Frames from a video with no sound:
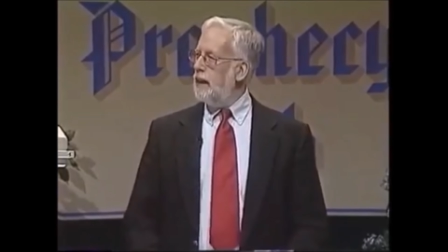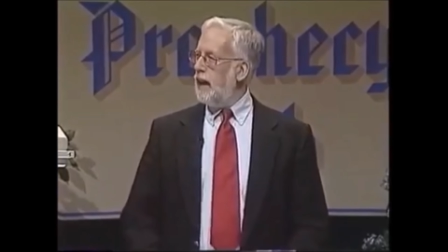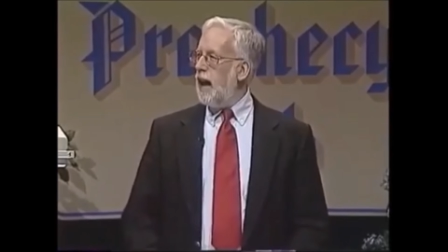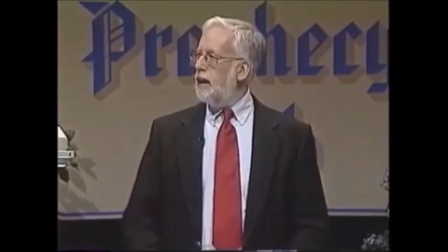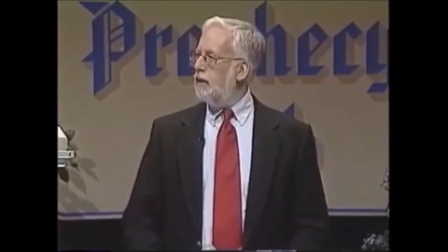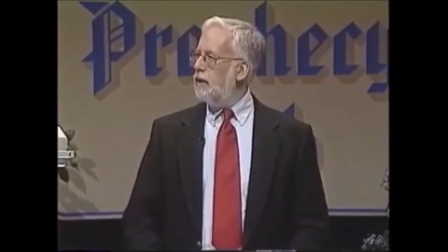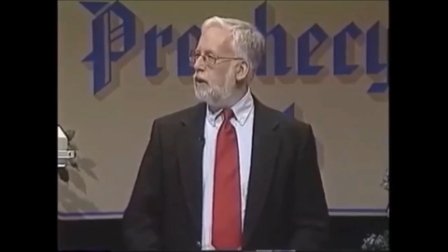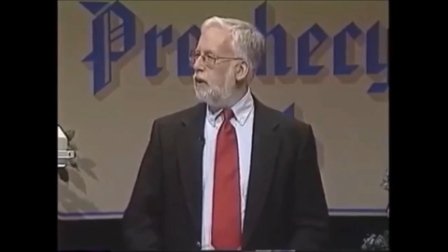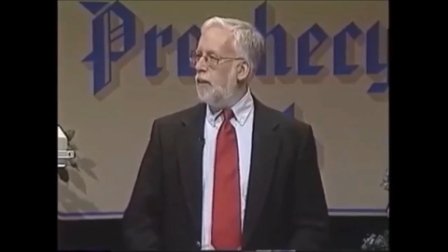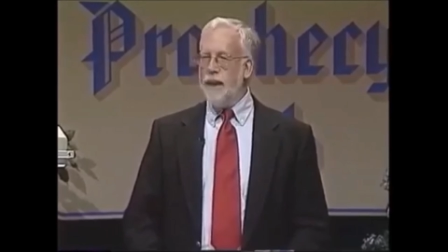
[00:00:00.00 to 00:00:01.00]
and the guy knows
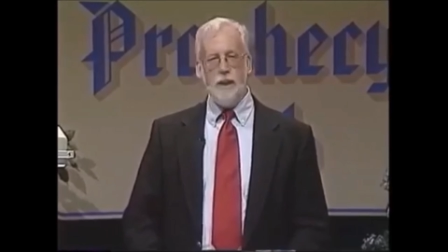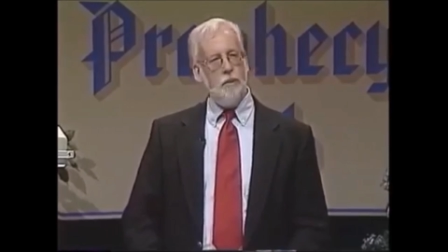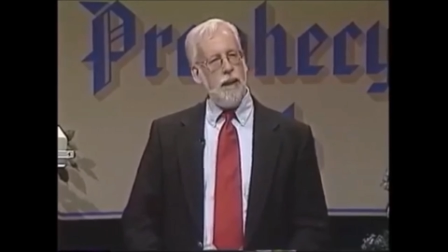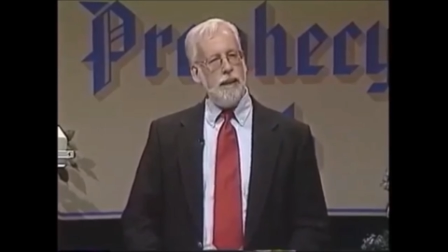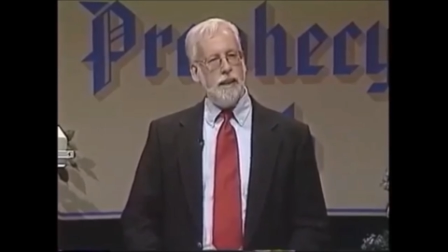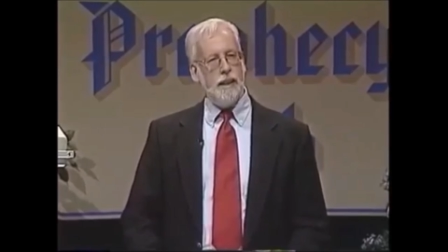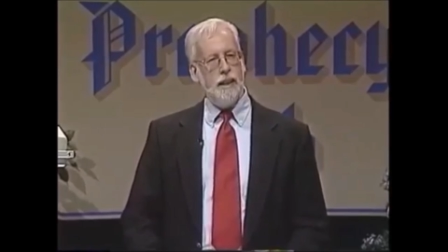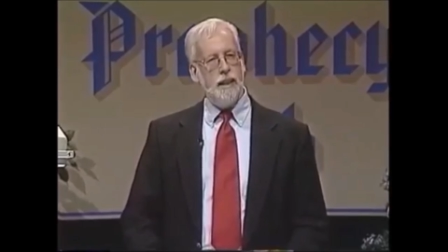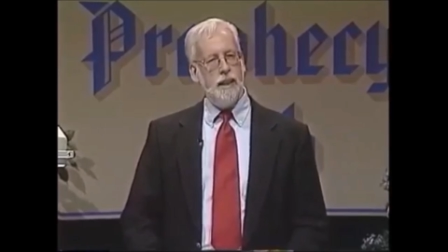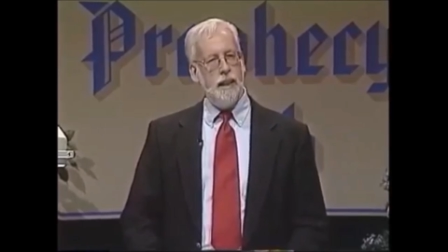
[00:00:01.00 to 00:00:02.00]
you're a master mason.
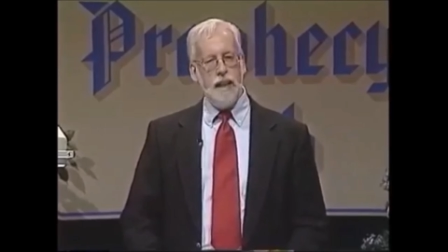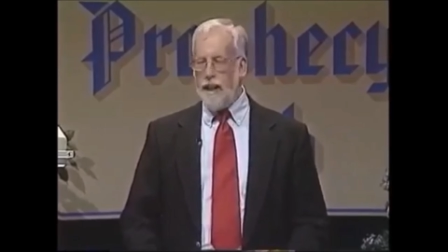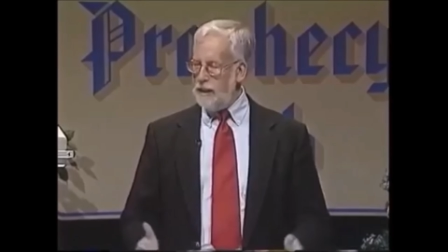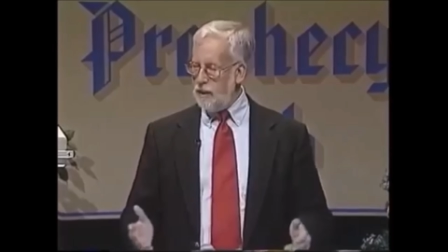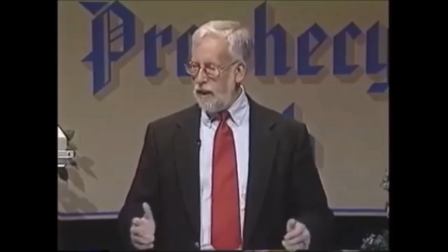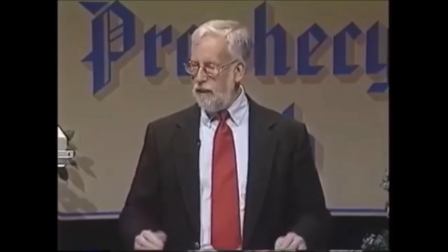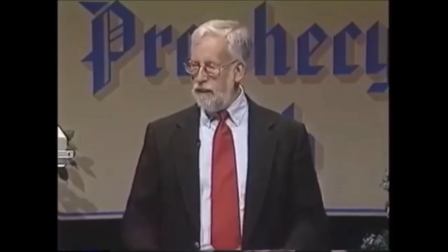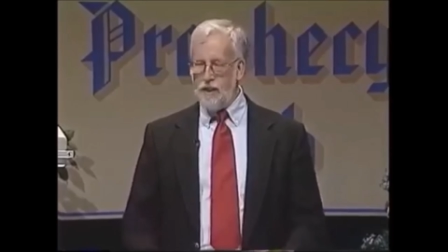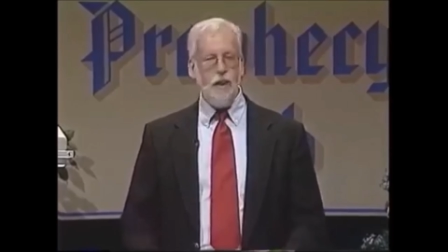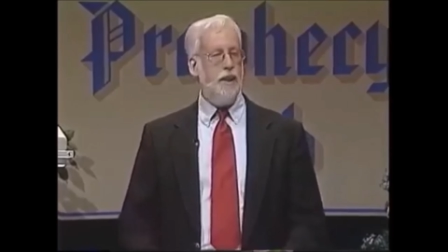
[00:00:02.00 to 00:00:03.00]
And that's all there
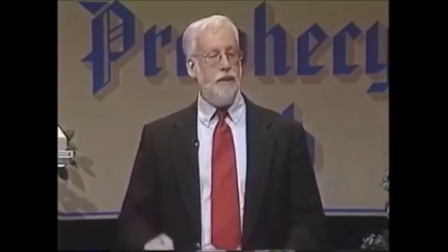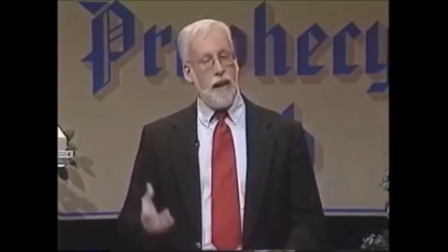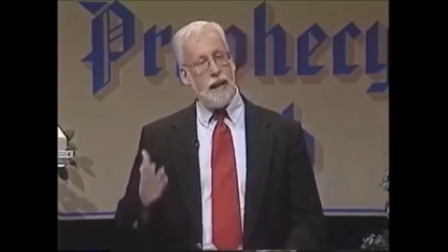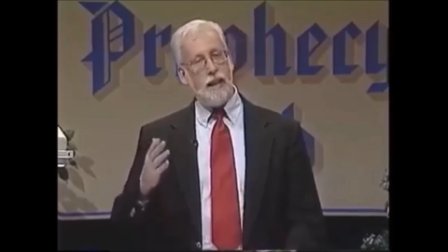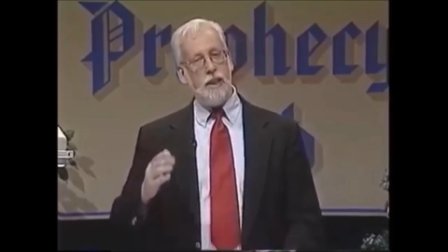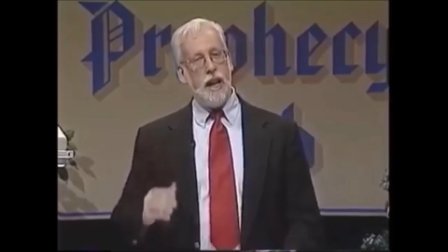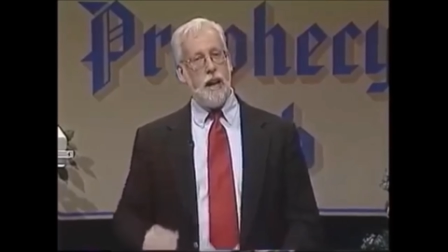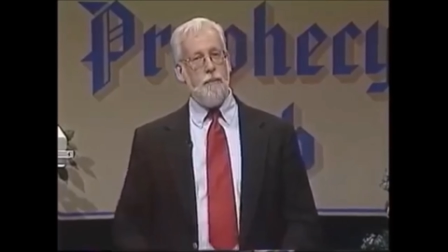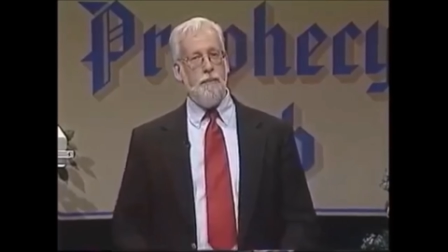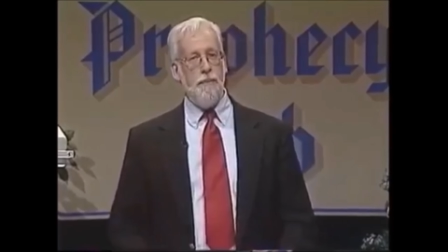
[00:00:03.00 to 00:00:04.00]
is to it. You got the
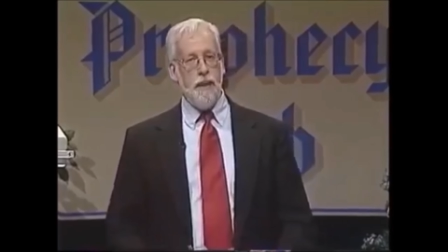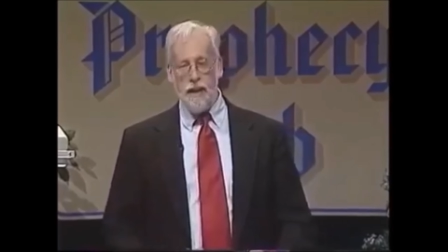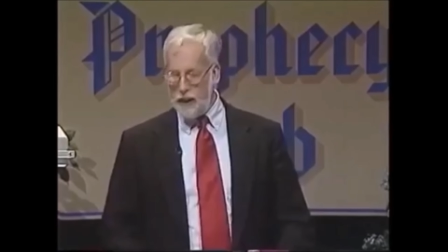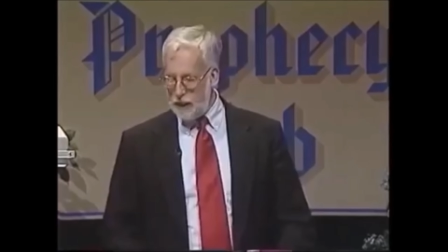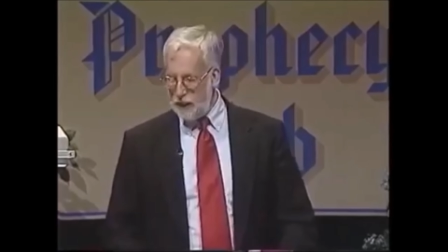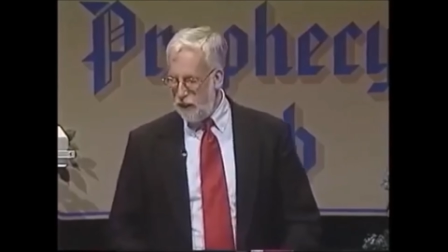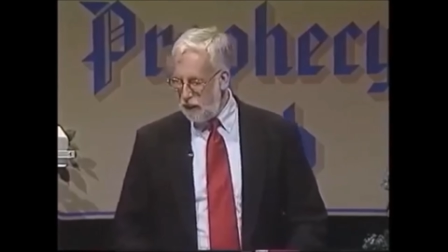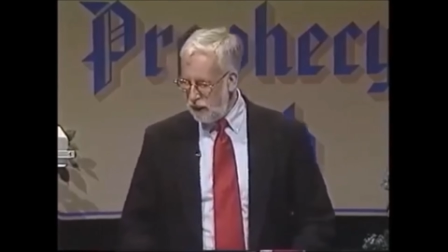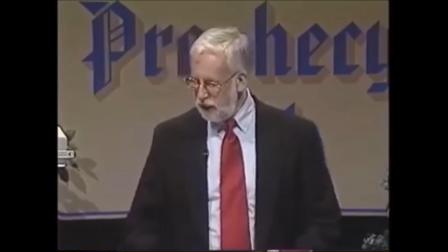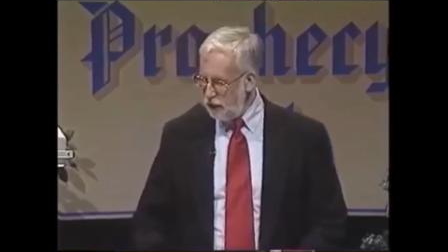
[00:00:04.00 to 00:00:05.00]
job. Just as good
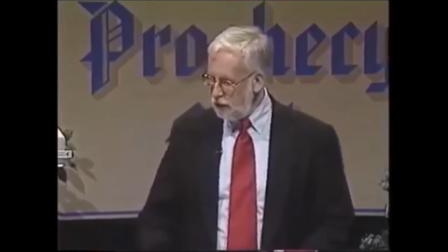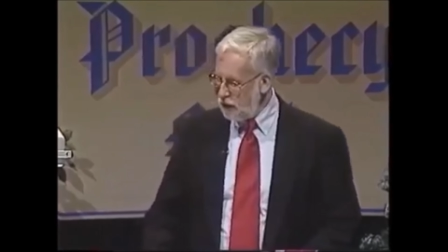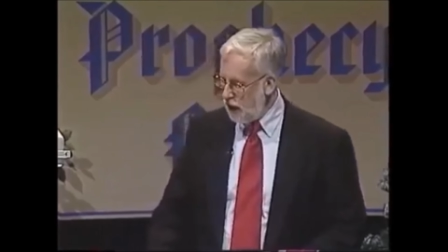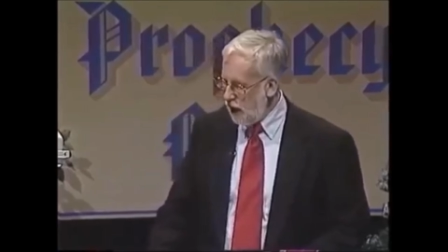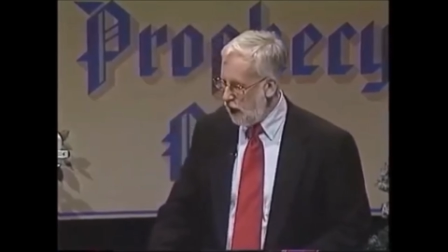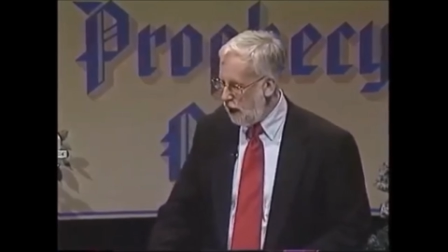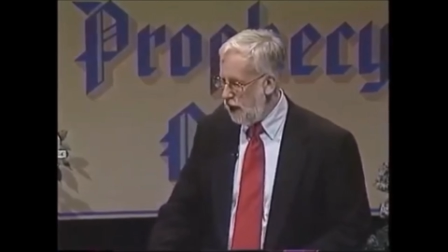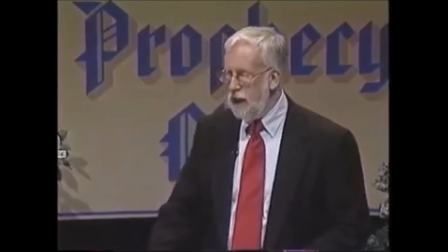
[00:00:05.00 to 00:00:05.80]
as a dues card.